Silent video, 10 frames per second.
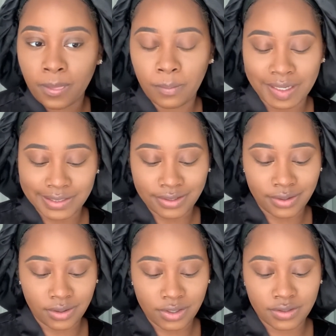Because,
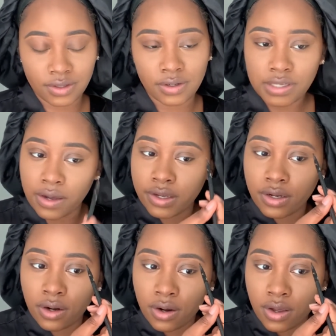girl, these girls out
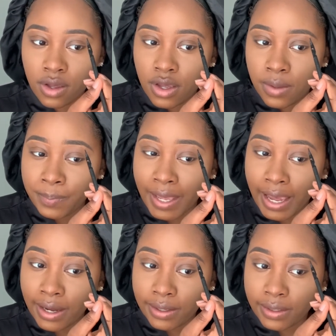here that
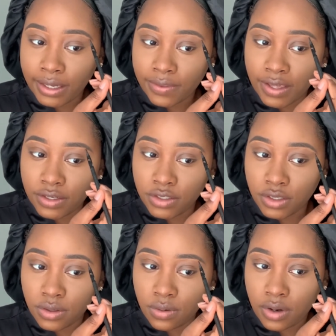act like they
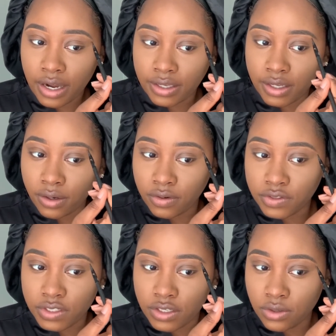do, I
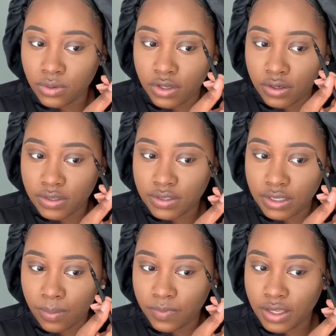guarantee you there is
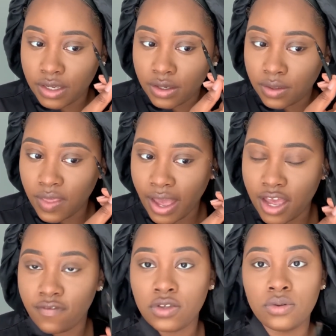something that
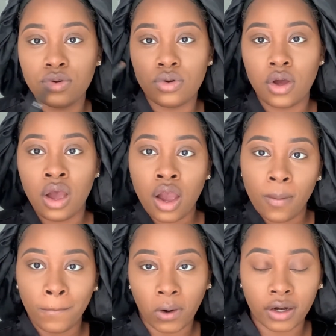if you
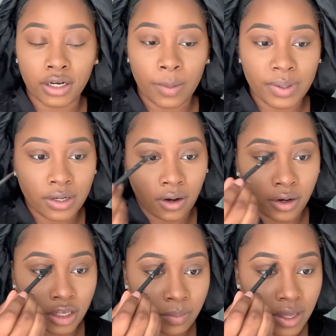brought it up in an
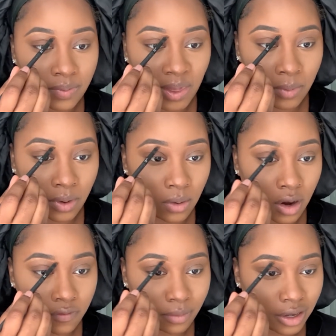argument, they would go
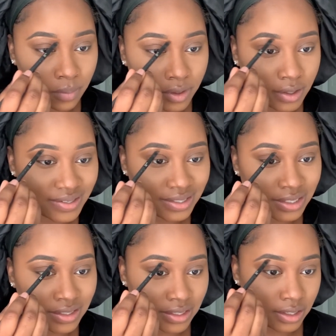off about, because
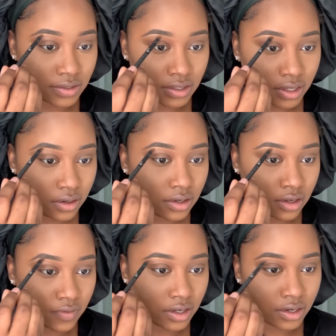it's an insecurity
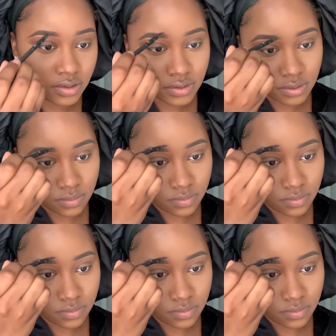of theirs.